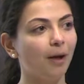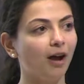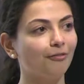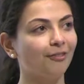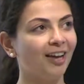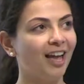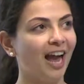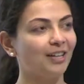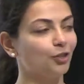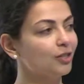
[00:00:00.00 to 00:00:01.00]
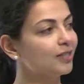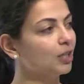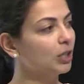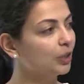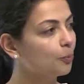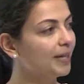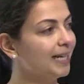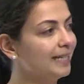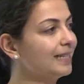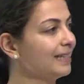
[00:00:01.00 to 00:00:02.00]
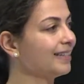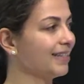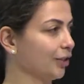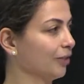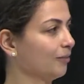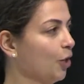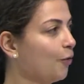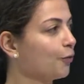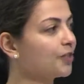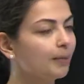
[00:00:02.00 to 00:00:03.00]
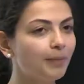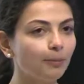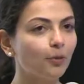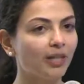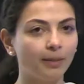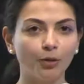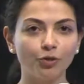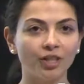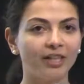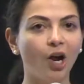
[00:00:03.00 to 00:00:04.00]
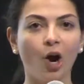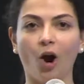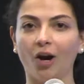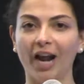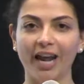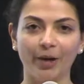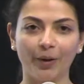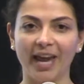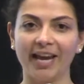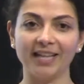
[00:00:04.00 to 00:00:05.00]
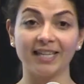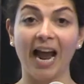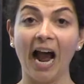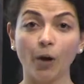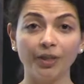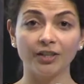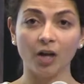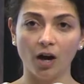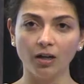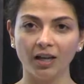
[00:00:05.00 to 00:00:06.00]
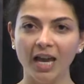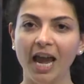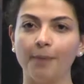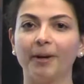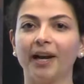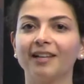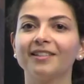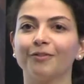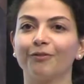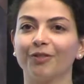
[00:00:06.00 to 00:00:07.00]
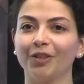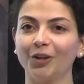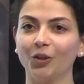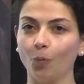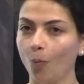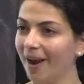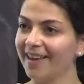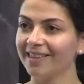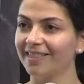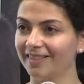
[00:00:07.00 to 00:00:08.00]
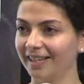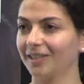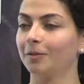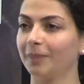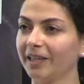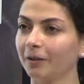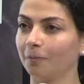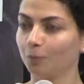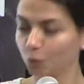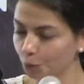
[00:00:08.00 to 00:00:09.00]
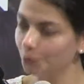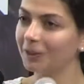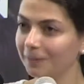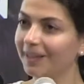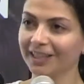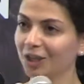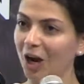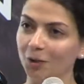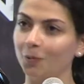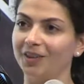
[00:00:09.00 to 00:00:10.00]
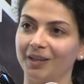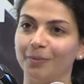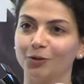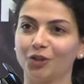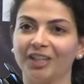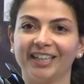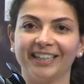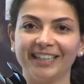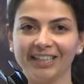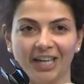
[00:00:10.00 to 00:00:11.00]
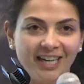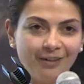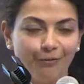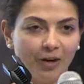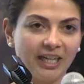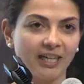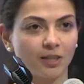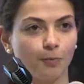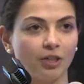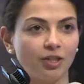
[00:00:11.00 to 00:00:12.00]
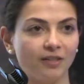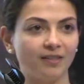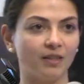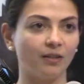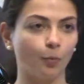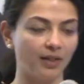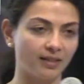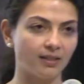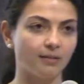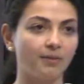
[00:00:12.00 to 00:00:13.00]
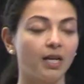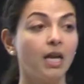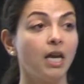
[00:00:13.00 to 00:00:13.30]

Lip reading: off as just a little bit insincere. For some people, emoji are a-okay. It's how they talk, and because of the way that they speak, truly being dotted with emoji and funny expressions and witticisms,